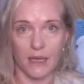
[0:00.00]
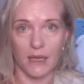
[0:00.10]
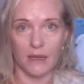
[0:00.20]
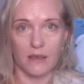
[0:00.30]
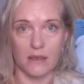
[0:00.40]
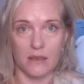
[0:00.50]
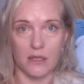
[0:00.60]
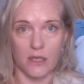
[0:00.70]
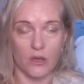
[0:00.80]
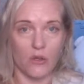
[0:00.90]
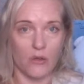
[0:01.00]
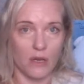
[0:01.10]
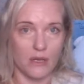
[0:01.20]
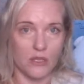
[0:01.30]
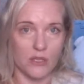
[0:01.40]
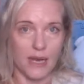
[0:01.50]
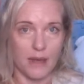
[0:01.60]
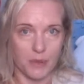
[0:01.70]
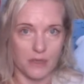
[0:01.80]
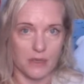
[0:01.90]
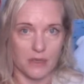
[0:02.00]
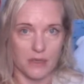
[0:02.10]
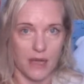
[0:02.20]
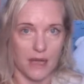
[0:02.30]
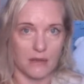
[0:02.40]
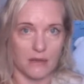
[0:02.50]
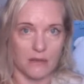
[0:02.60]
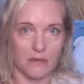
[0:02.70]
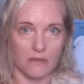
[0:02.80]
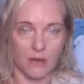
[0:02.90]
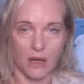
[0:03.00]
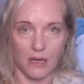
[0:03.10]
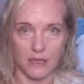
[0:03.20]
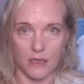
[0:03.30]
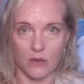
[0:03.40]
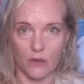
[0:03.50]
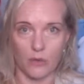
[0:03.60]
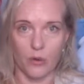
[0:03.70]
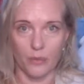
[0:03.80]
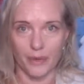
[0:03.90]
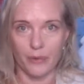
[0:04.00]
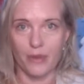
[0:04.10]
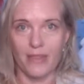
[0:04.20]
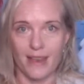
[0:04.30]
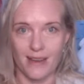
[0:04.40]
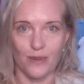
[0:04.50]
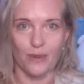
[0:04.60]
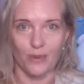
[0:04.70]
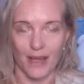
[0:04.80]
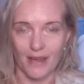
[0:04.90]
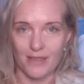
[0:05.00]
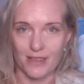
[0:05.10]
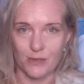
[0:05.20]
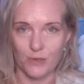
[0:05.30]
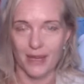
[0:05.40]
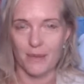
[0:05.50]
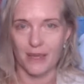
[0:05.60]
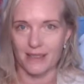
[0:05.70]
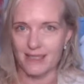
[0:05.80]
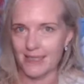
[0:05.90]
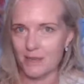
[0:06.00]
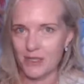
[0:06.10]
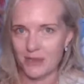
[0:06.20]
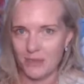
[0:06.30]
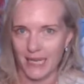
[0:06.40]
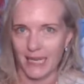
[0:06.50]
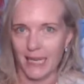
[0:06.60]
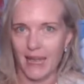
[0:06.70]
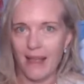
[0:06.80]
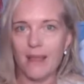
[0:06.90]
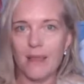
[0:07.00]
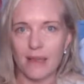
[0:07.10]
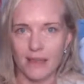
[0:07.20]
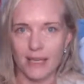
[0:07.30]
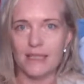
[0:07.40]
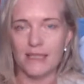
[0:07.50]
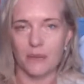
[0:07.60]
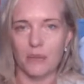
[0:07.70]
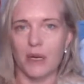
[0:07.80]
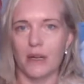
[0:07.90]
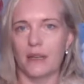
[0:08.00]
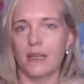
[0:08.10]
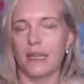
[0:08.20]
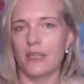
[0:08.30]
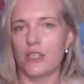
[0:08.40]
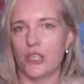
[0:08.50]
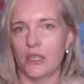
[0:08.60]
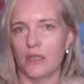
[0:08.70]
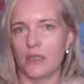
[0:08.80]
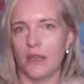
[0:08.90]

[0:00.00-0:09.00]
And, it just happens that I see a lot of women with endo who have this way, but it seems to me like there is some kind of connection.